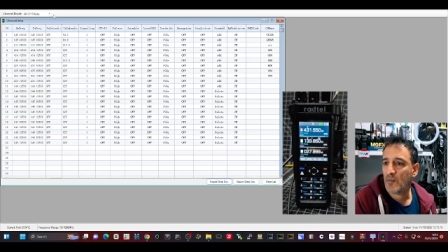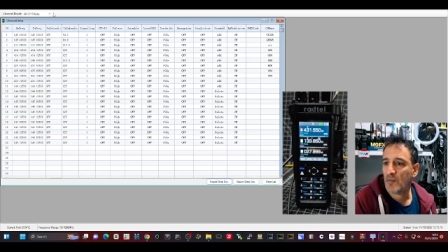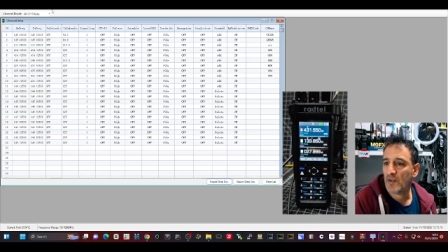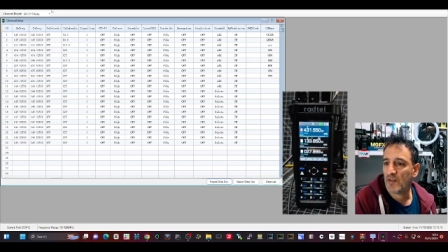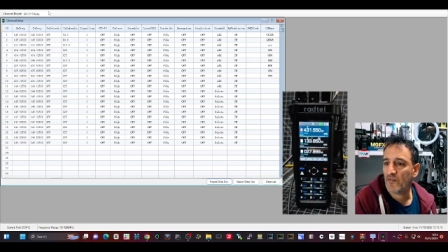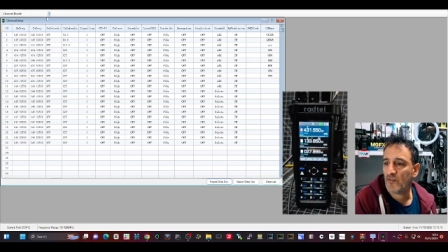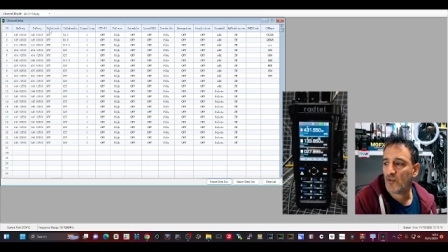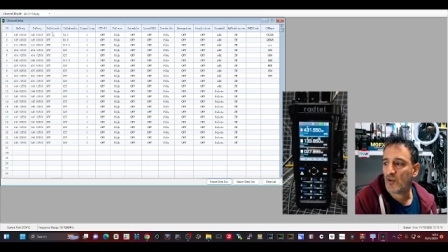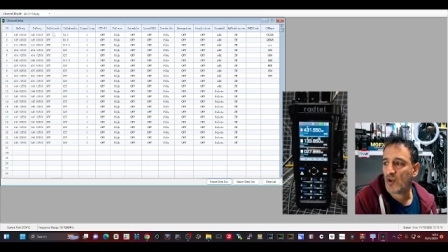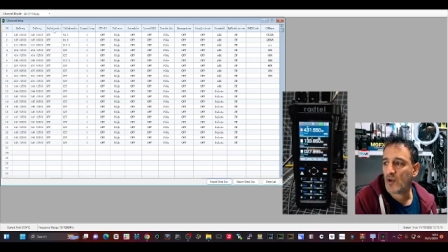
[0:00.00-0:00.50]
But
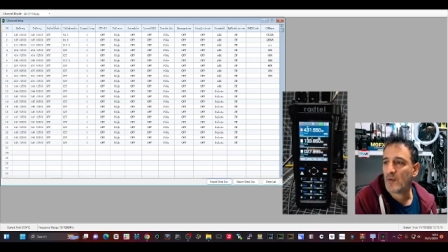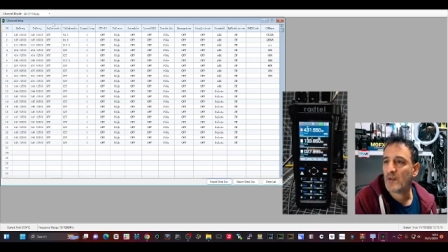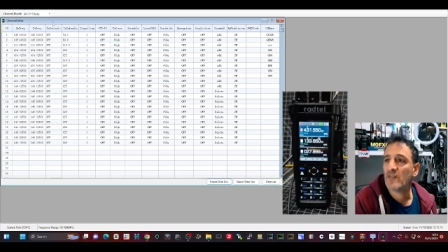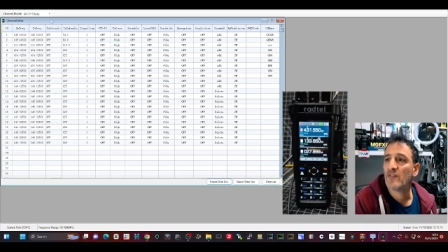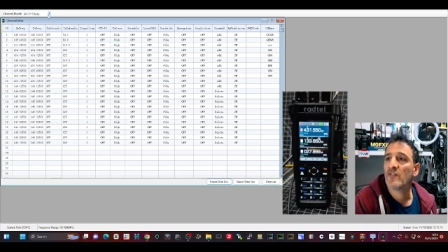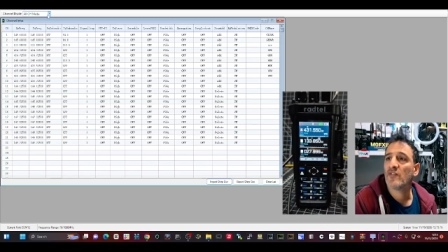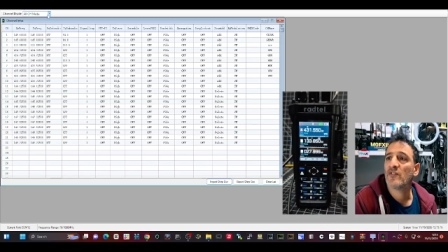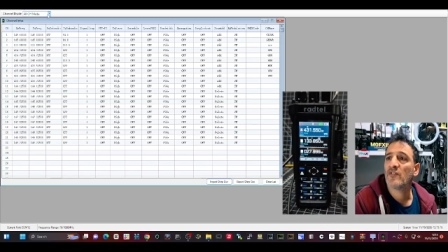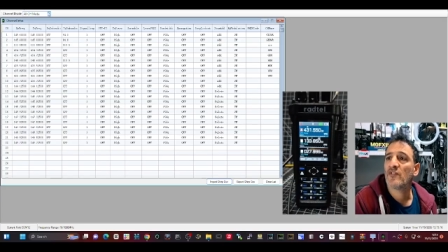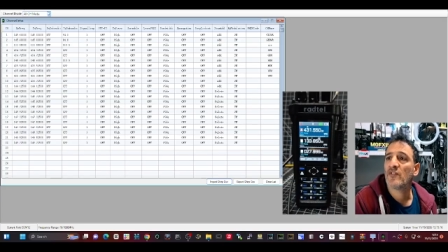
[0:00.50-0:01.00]
if you go
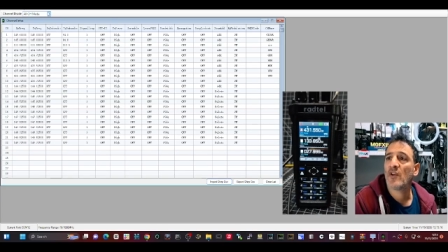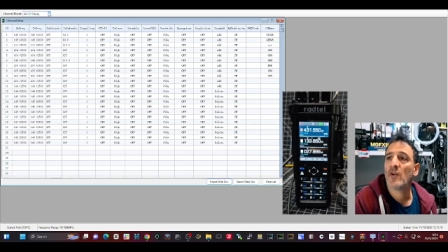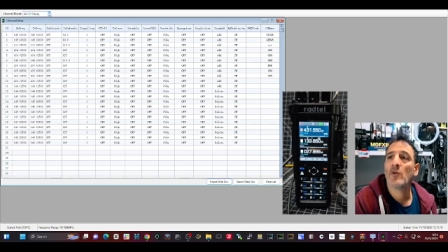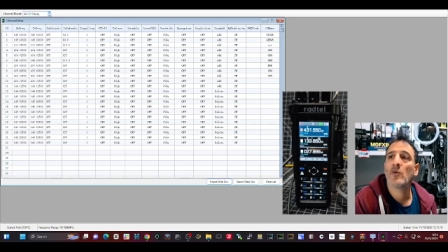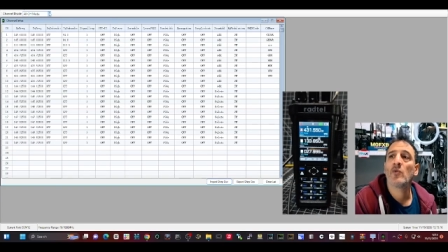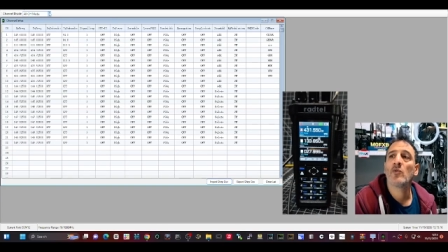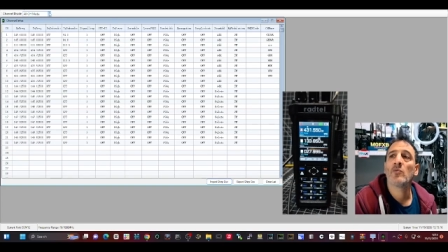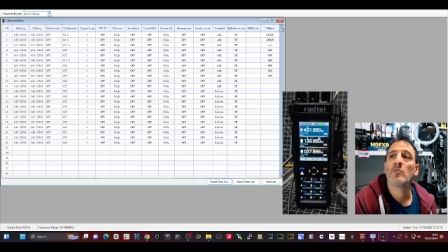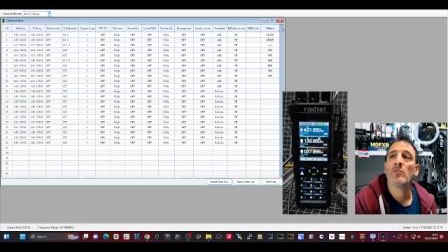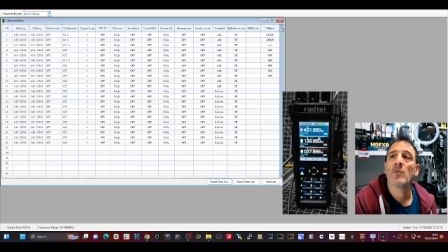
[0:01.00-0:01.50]
into
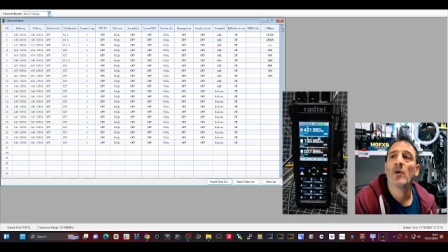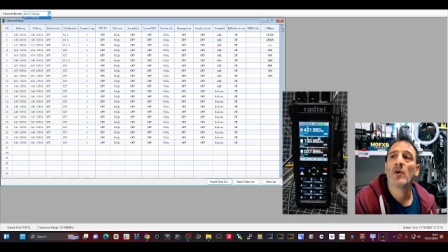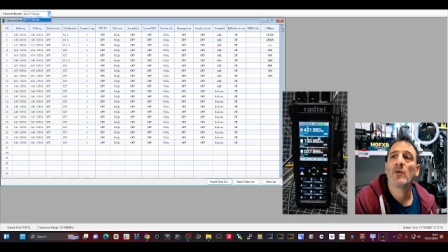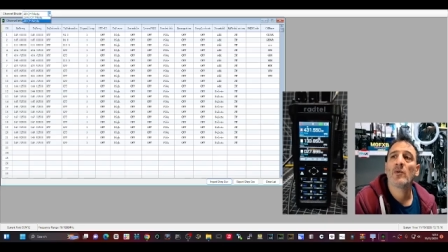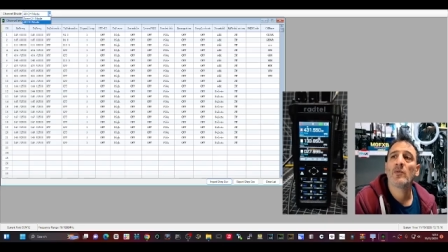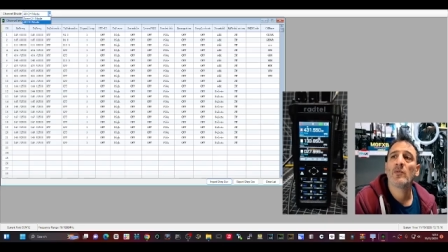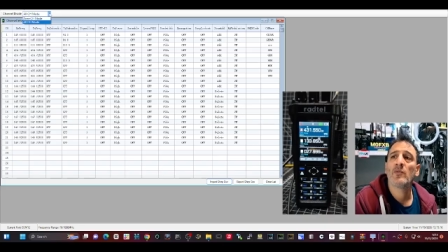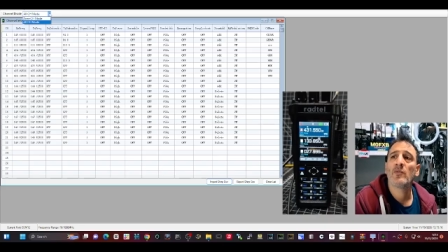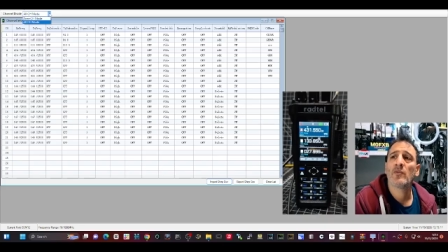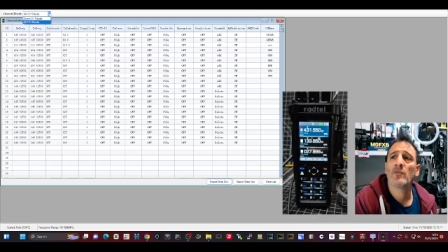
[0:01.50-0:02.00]
zone
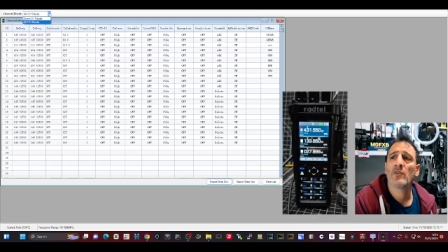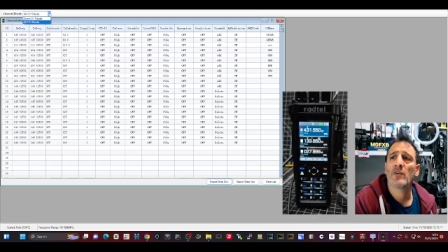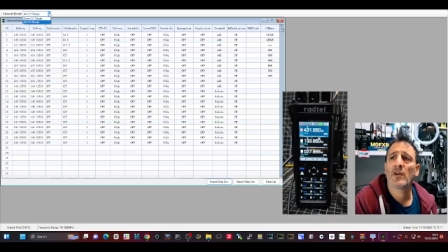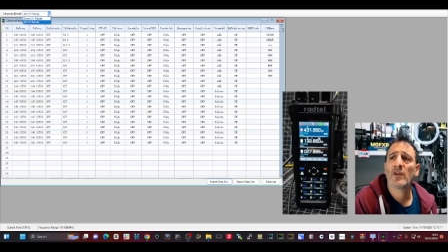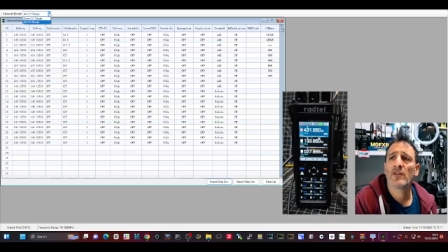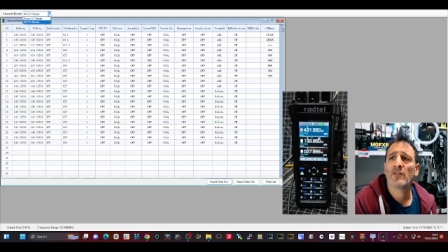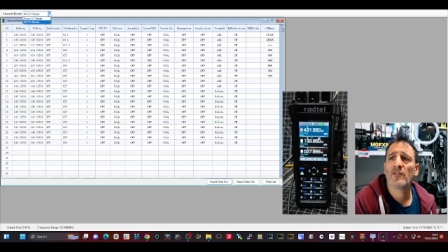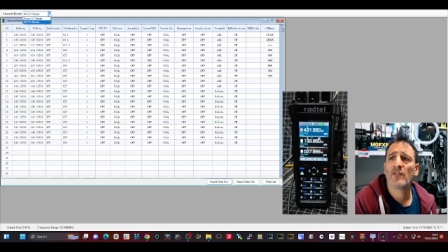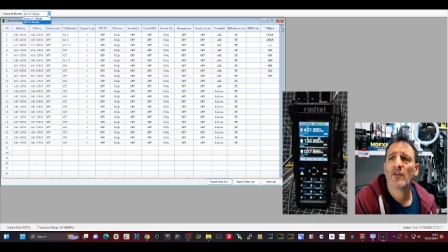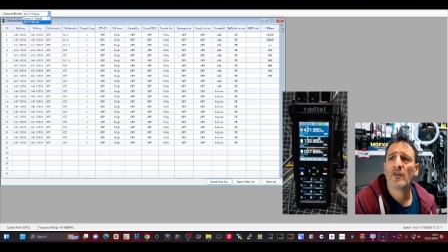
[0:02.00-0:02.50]
mode,
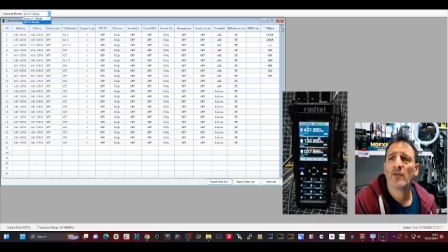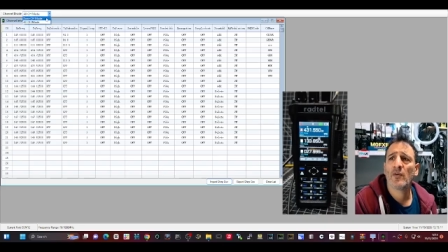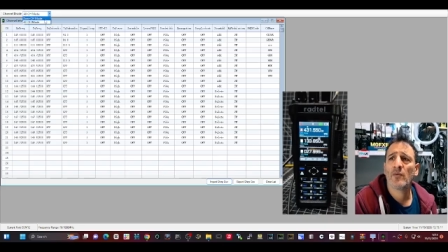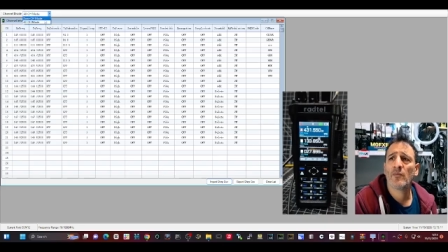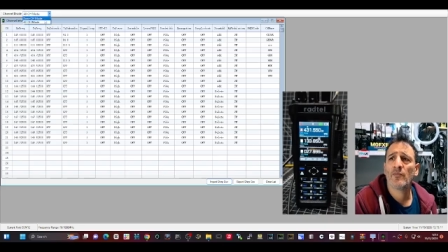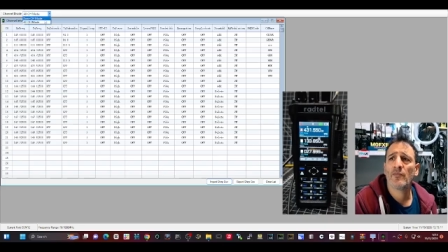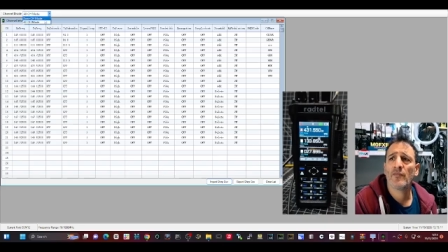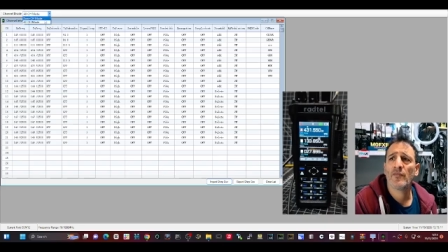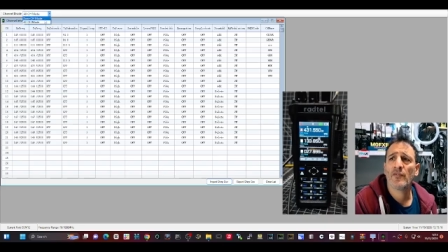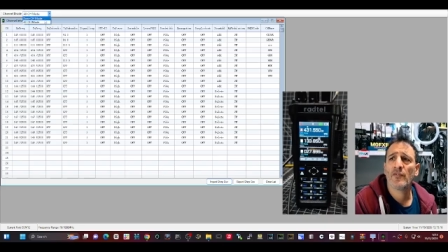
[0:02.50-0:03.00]
like so,
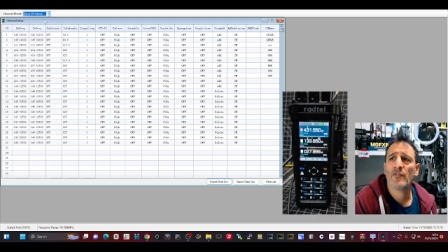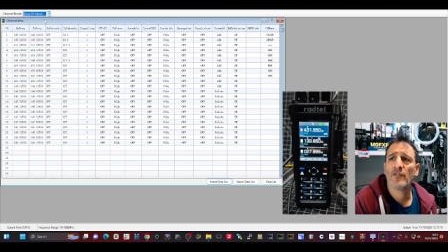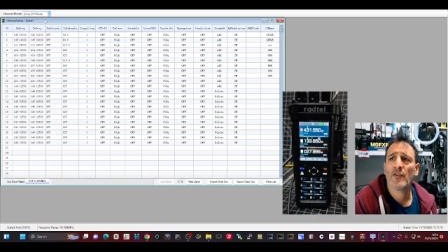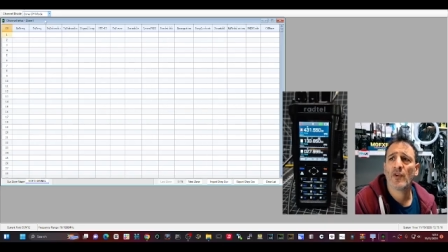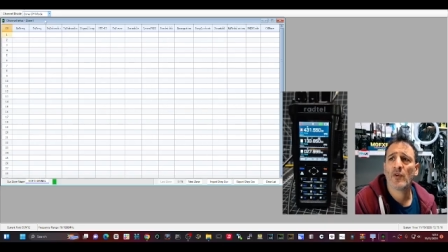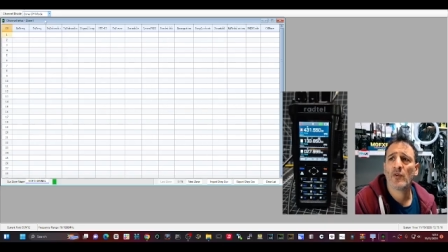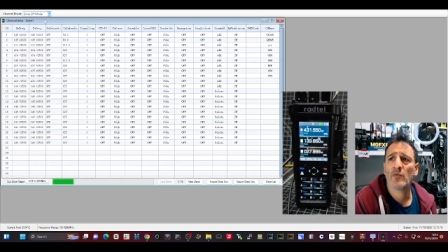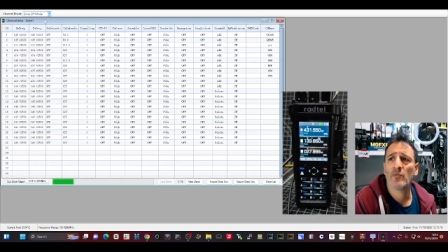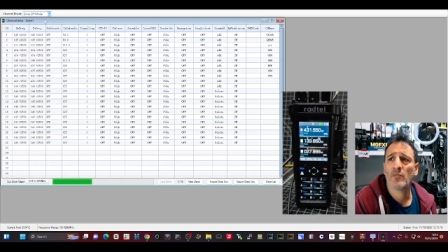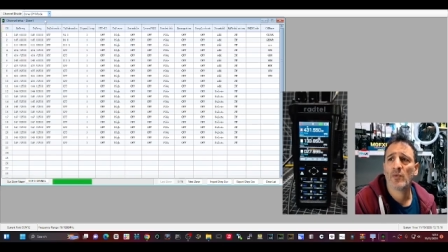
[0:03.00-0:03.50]

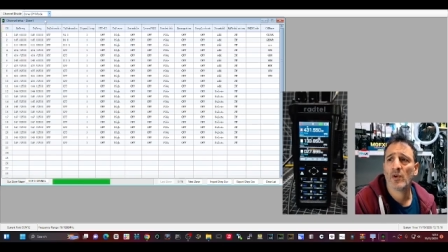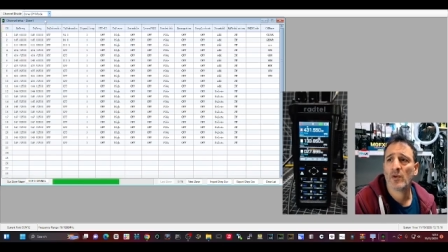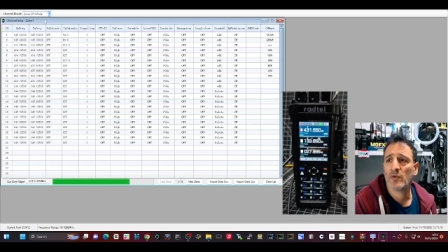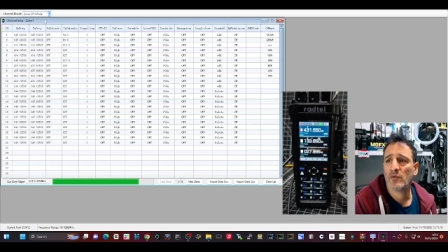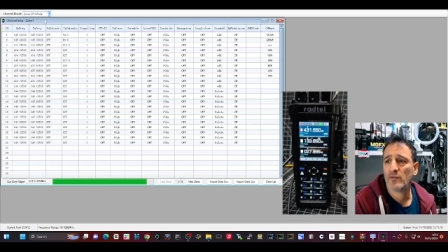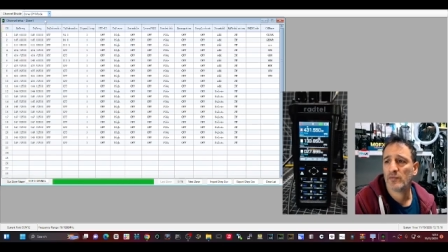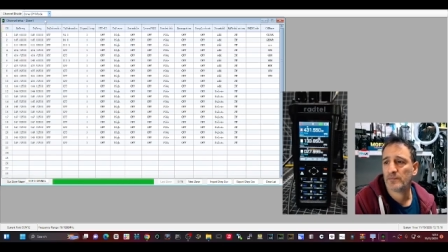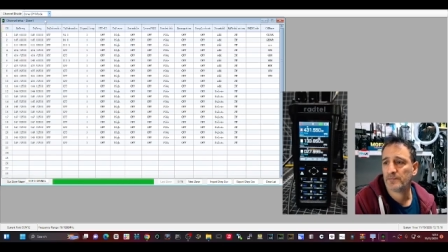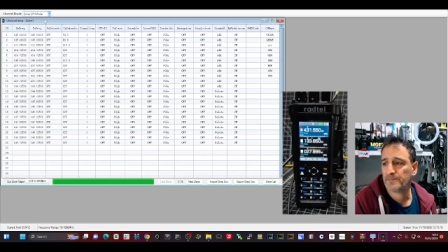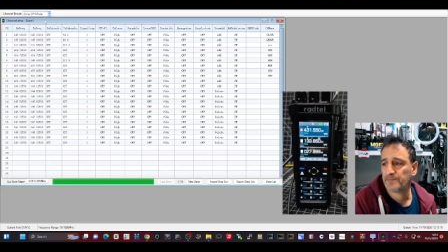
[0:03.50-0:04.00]
zone
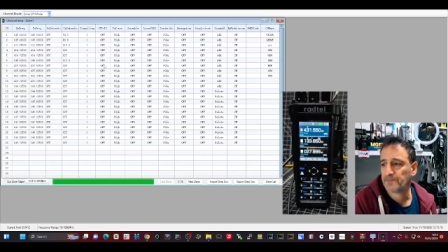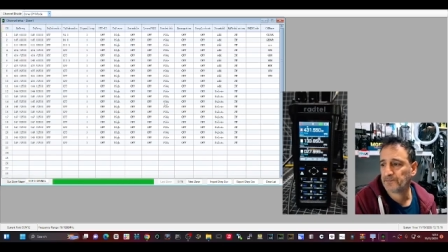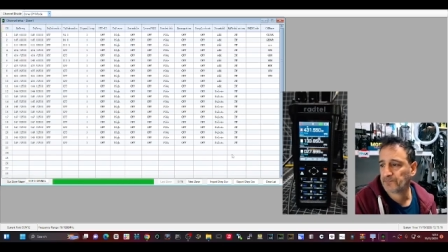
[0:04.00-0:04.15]
mode,